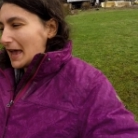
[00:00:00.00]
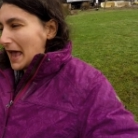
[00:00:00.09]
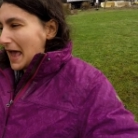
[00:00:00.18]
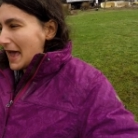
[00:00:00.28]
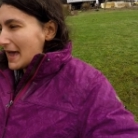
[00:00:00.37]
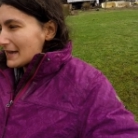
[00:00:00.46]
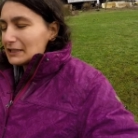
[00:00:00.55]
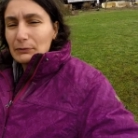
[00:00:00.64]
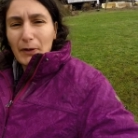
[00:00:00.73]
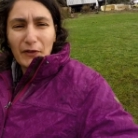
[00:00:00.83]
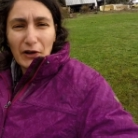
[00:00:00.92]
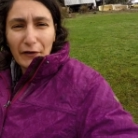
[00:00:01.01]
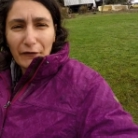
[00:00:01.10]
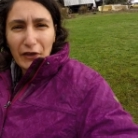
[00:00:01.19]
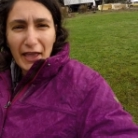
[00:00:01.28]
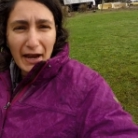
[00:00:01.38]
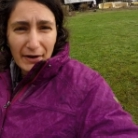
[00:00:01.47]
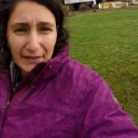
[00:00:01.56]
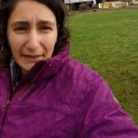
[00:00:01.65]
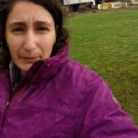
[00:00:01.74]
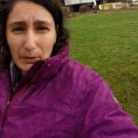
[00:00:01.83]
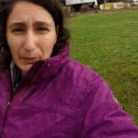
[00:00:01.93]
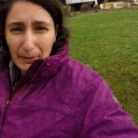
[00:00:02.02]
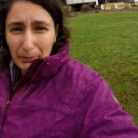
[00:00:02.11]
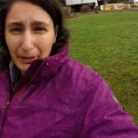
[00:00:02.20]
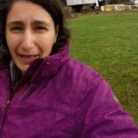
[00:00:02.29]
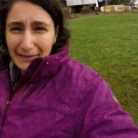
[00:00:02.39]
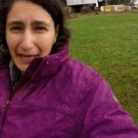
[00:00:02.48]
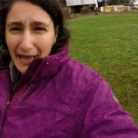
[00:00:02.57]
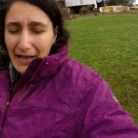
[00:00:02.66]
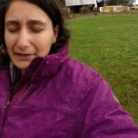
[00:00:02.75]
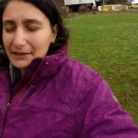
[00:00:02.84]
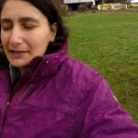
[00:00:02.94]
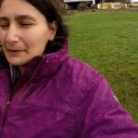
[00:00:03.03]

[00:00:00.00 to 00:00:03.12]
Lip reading: and we've got a few areas that we want to plant out.